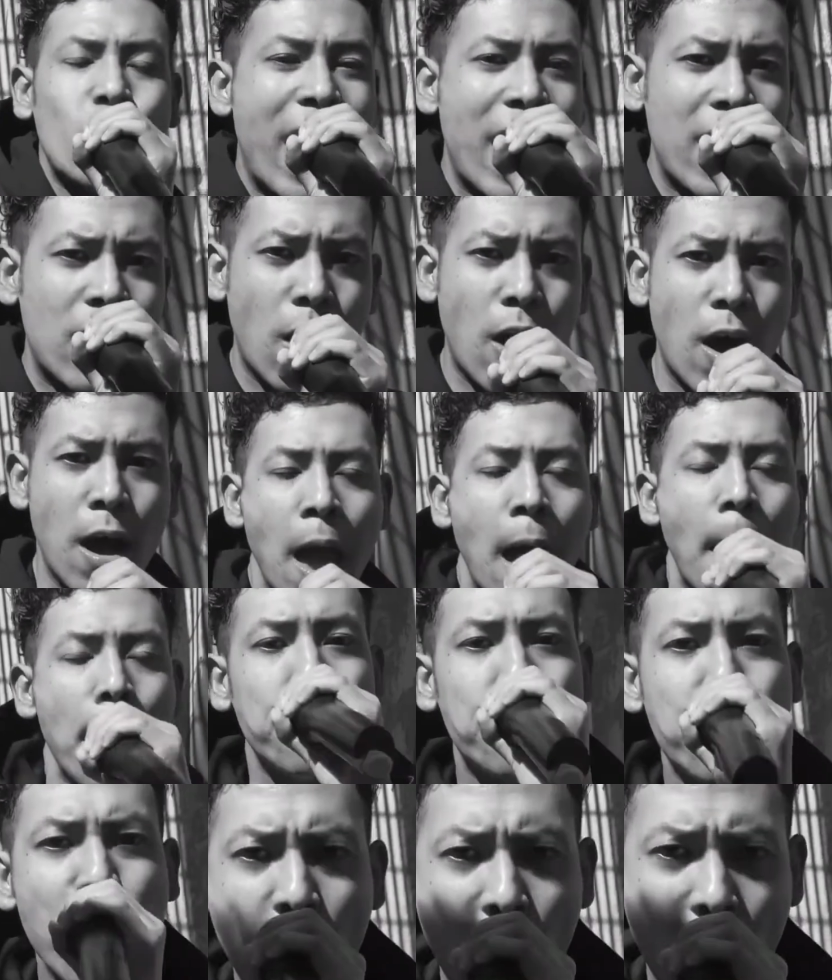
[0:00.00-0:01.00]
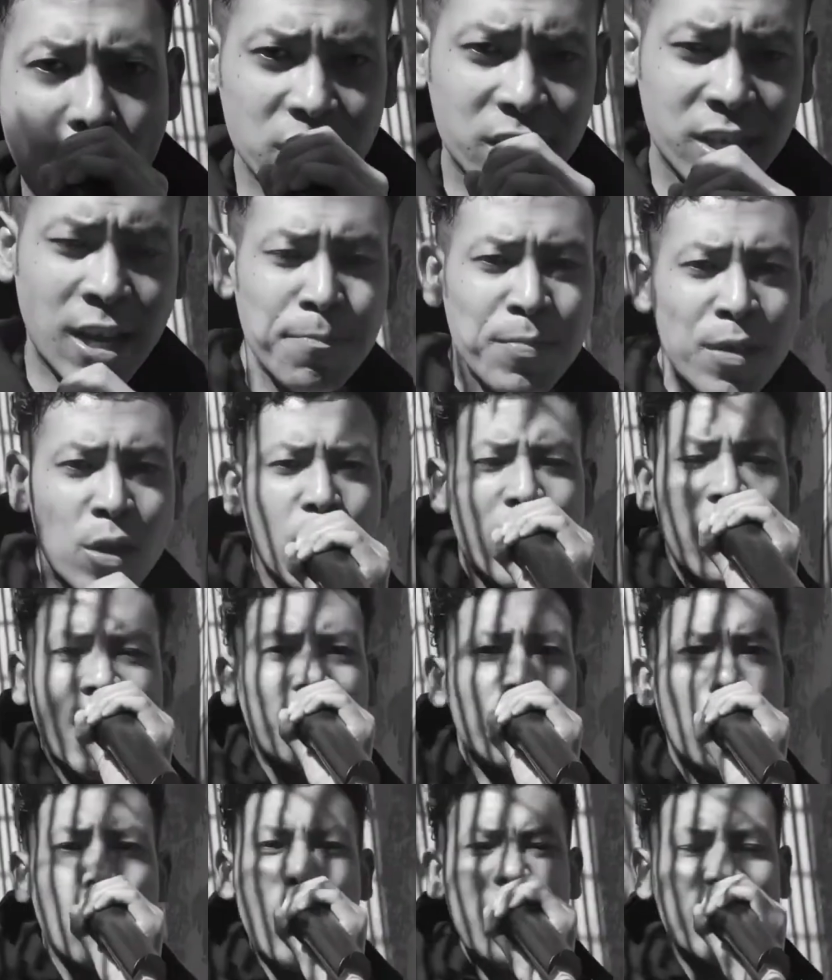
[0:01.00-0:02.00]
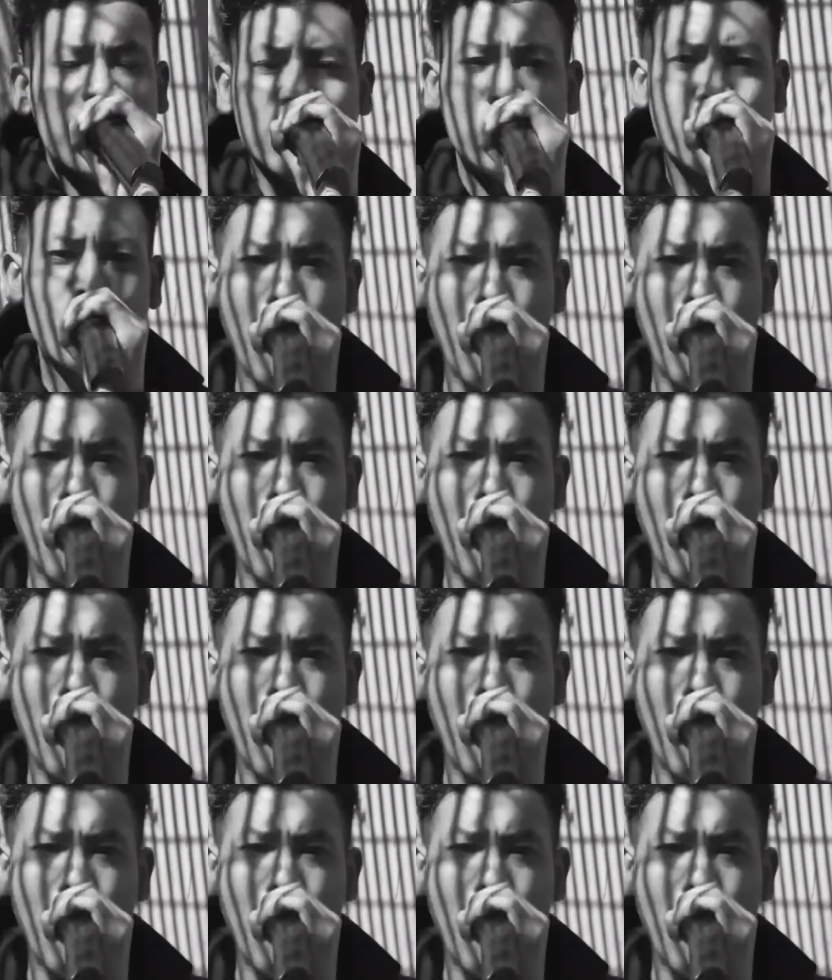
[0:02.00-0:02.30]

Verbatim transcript: radar bars. You can never win this